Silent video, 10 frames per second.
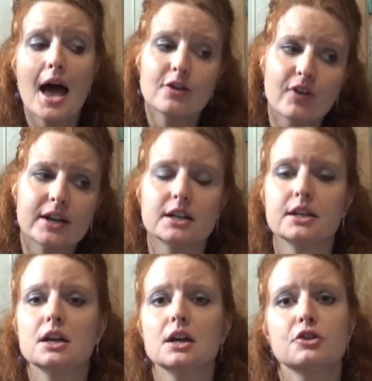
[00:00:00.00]
And
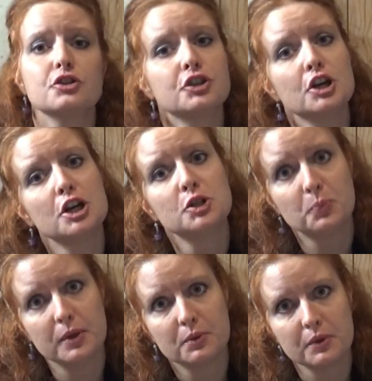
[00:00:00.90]
finally, the
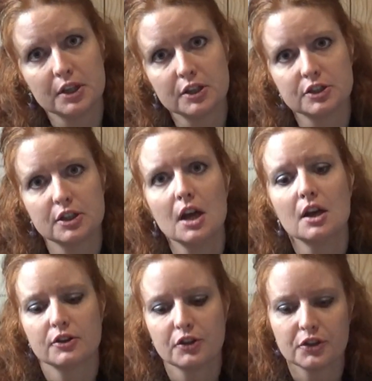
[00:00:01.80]
third period
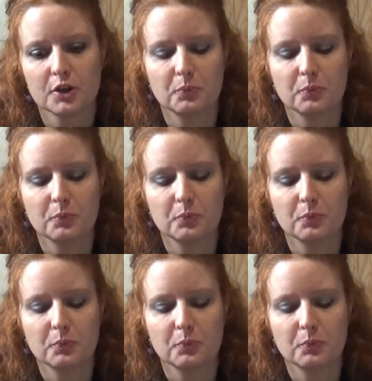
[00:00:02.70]
of